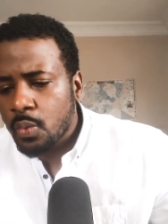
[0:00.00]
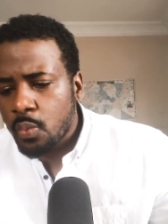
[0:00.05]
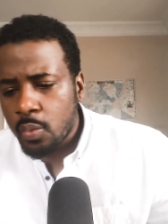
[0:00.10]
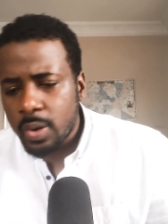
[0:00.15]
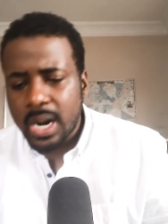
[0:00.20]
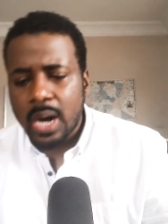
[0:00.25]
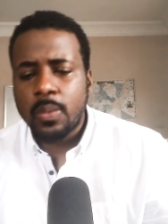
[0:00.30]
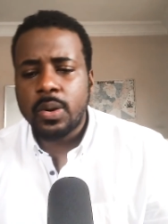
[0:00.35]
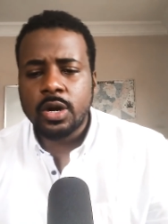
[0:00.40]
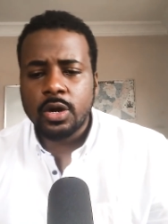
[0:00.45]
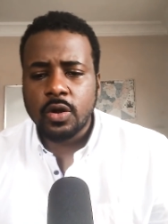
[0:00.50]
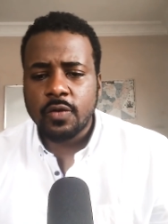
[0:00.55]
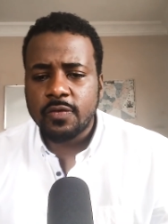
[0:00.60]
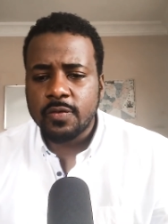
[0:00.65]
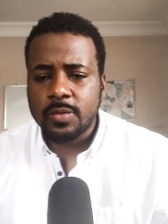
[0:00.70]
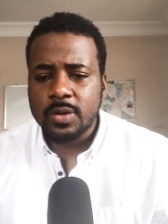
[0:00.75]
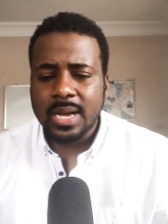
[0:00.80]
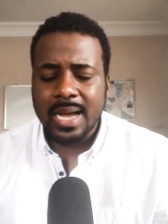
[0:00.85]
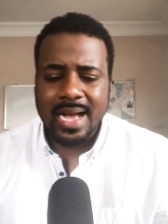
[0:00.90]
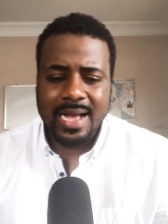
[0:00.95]
what I want to know
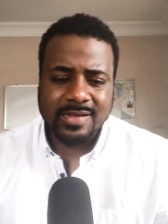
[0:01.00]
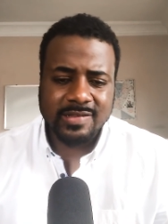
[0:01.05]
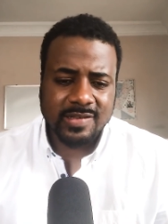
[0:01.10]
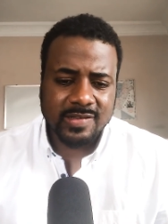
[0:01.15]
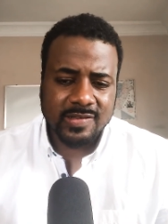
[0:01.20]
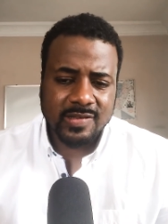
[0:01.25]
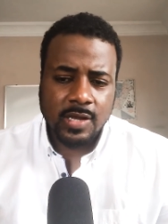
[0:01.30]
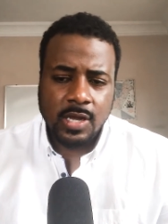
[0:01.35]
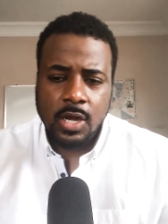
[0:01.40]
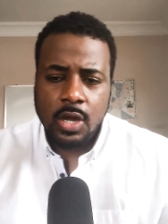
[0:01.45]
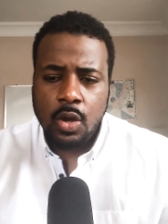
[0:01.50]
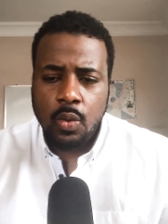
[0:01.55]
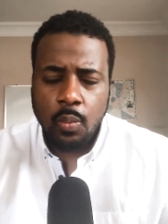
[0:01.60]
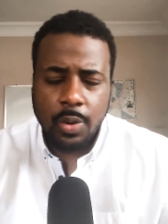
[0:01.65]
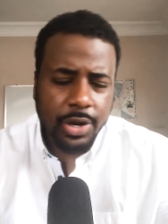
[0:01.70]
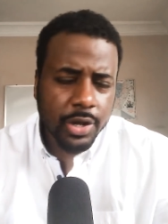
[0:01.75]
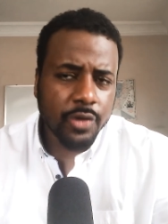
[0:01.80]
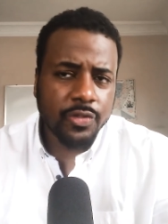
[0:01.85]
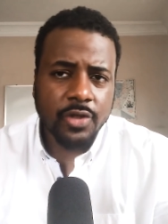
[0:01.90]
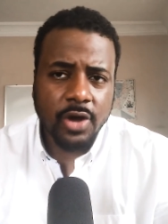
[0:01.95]
from you guys is,
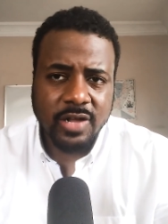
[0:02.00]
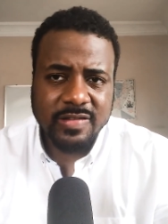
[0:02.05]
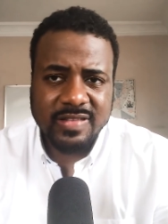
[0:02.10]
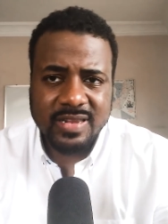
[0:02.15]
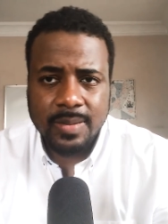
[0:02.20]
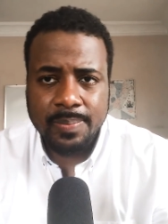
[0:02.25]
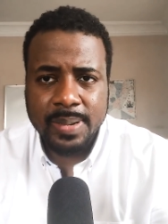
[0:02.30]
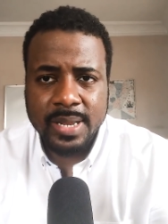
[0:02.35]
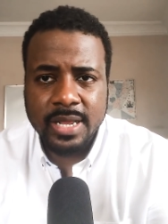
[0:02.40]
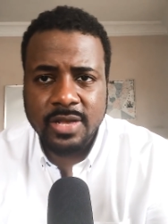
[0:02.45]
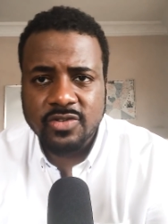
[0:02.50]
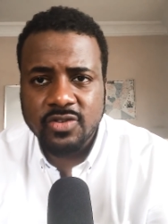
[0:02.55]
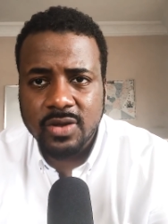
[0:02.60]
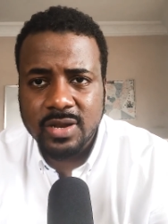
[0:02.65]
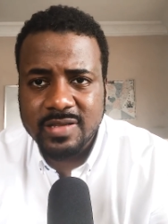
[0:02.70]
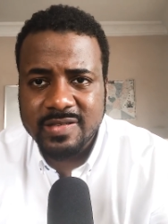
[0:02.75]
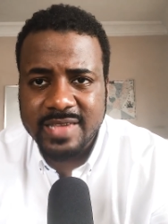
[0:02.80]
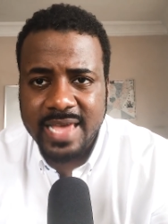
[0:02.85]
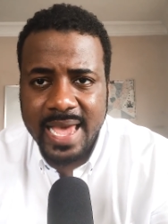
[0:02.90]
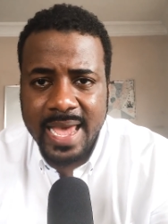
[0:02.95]
what are your thoughts and opinions on
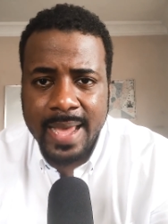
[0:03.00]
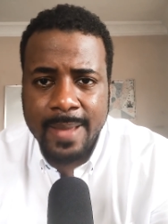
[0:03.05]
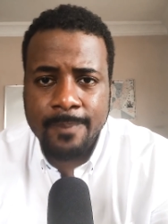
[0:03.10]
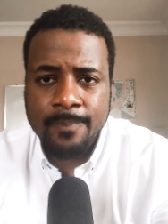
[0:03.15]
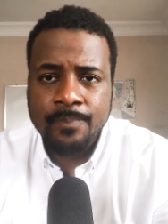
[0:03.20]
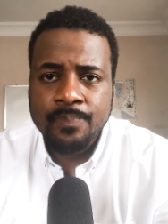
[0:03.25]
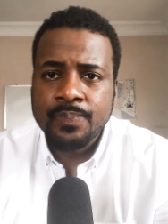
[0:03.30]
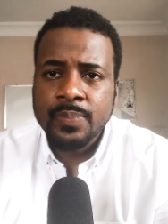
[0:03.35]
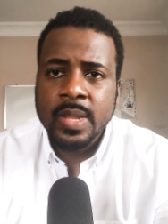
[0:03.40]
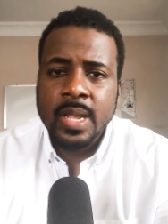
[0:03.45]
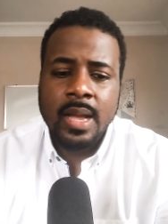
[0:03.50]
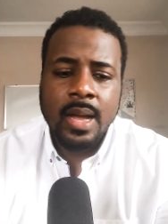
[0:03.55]
this game?